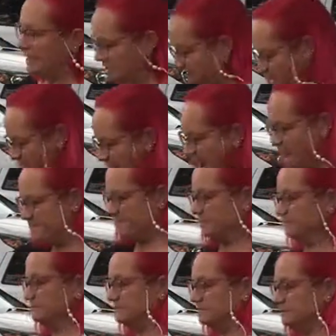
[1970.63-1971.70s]
It's going to
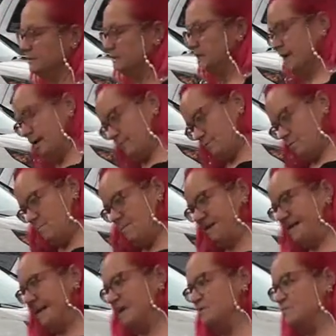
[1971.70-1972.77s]
happen. It will
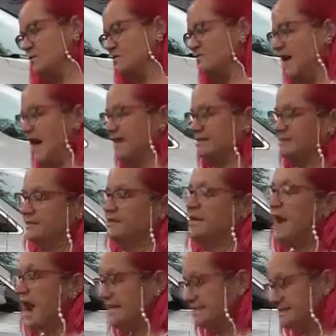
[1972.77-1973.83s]
begin with that.
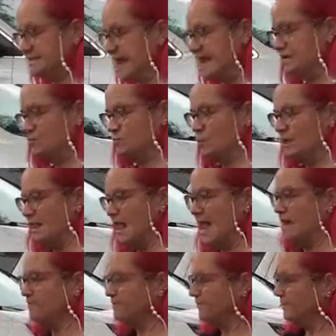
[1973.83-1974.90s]
And Satan will
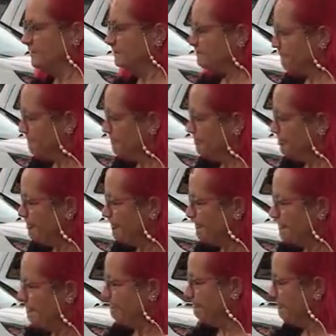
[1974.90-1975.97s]
have
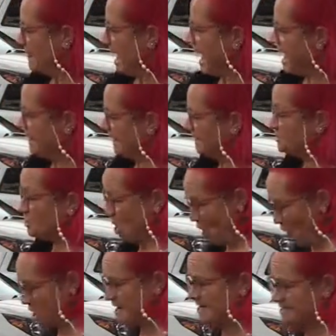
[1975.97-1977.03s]
an
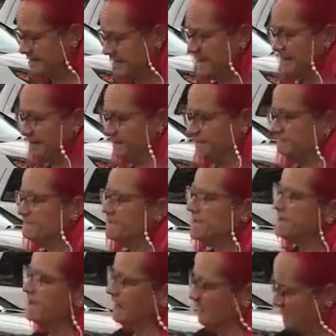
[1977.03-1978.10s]
eternity
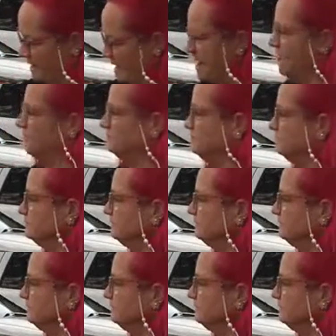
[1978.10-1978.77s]
in hell.